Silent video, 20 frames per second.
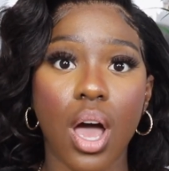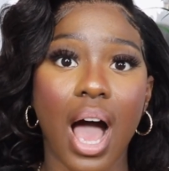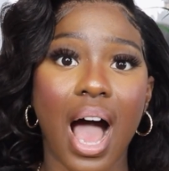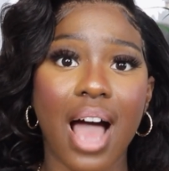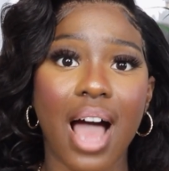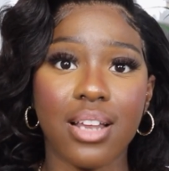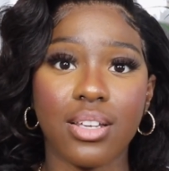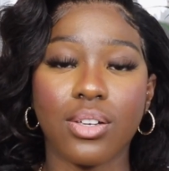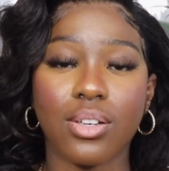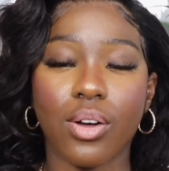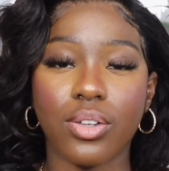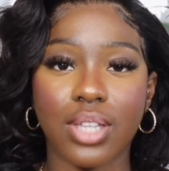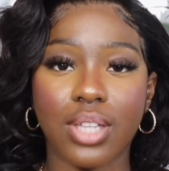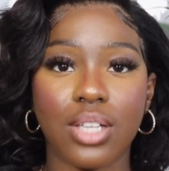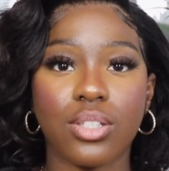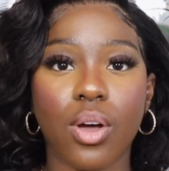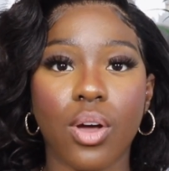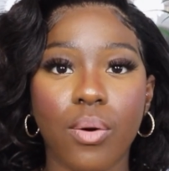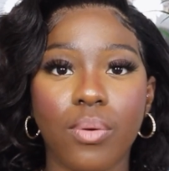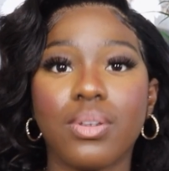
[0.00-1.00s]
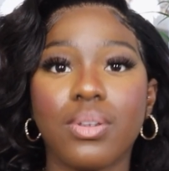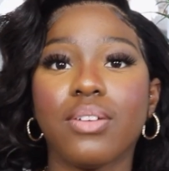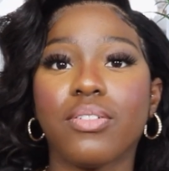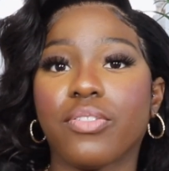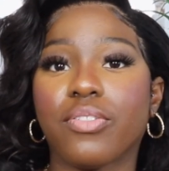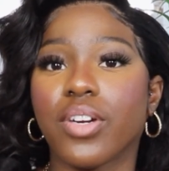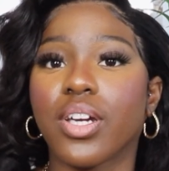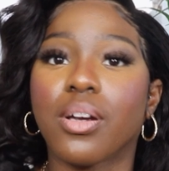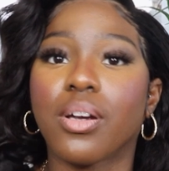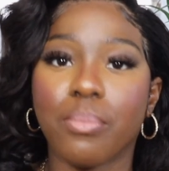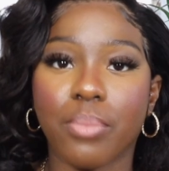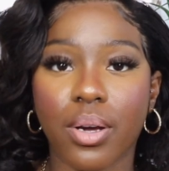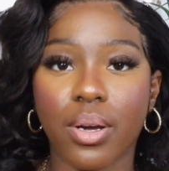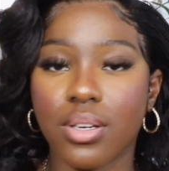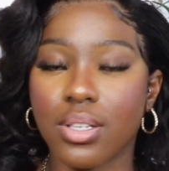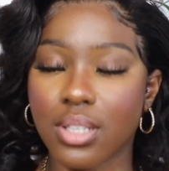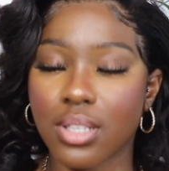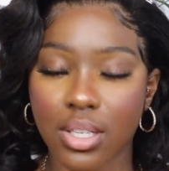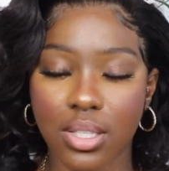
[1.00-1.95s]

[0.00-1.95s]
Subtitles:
and there's only 3 components.